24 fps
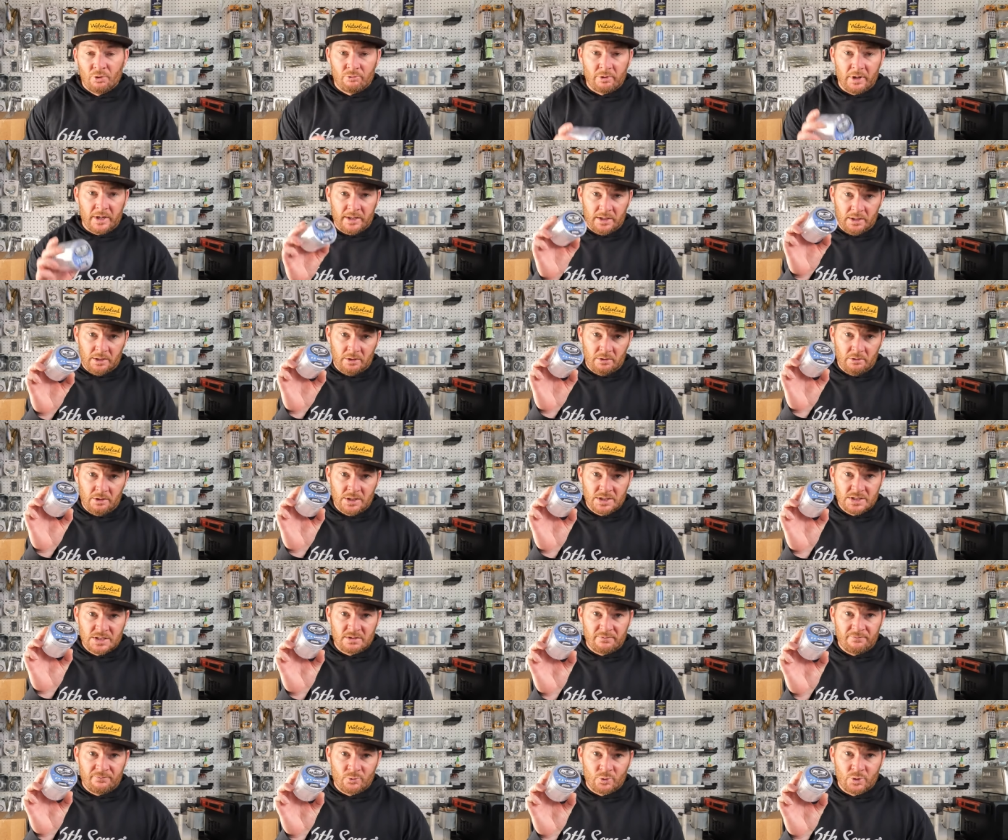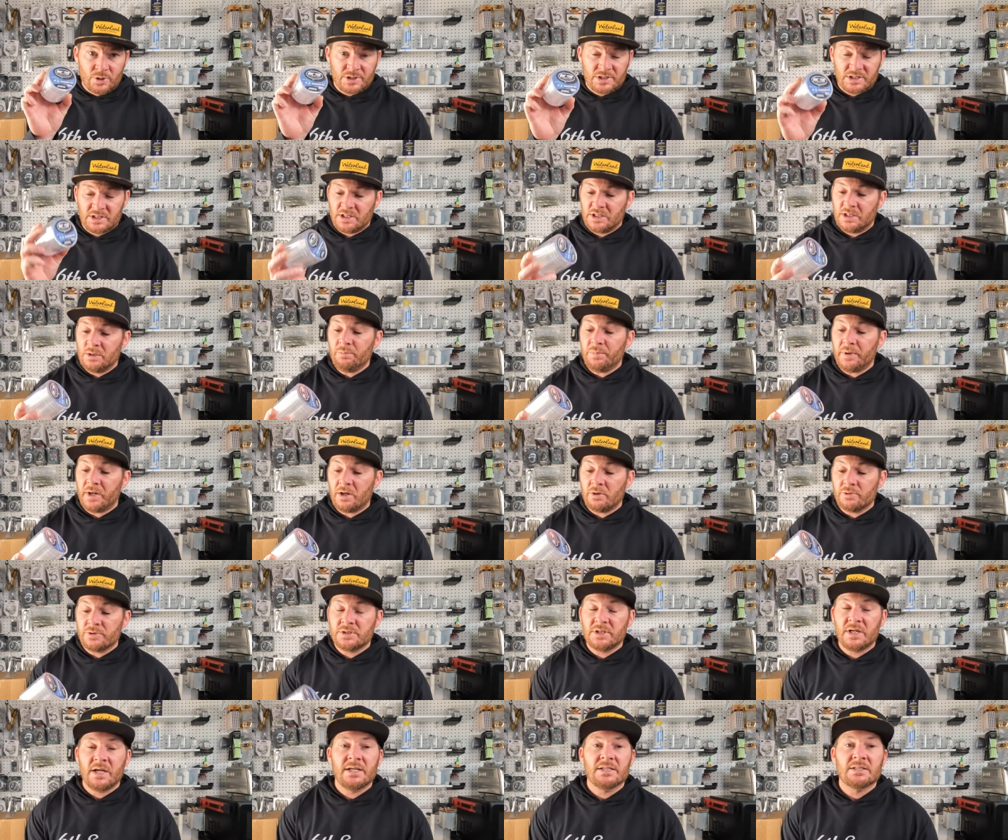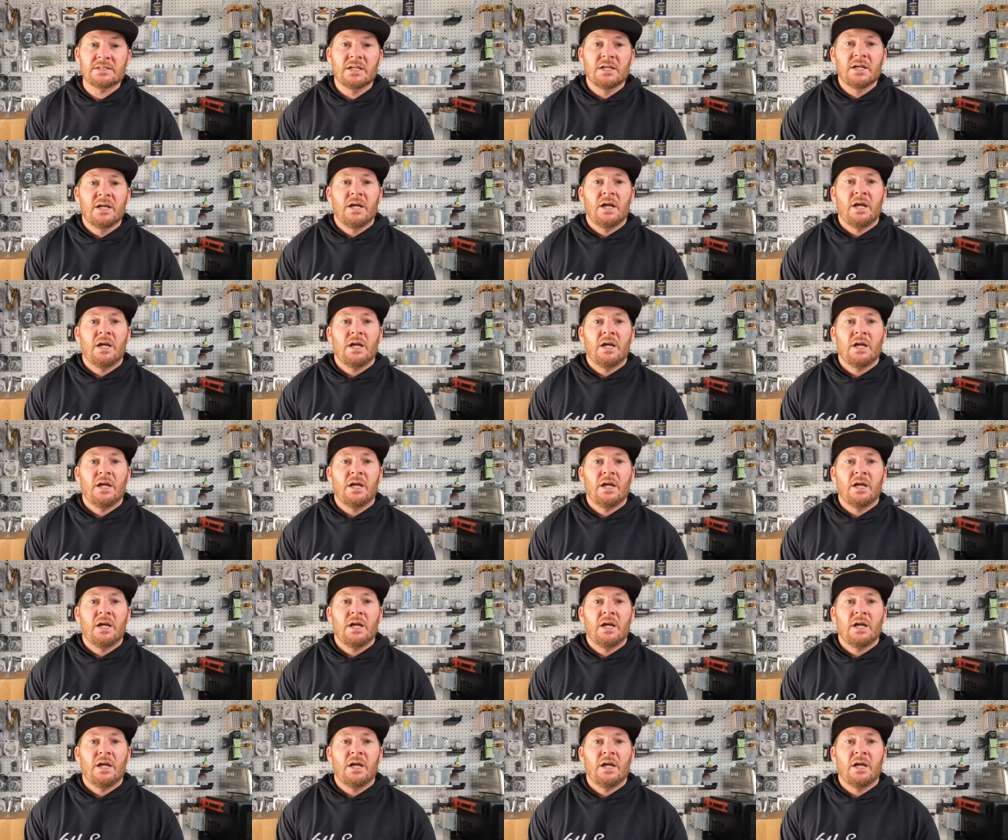Right here is the 14 pound test.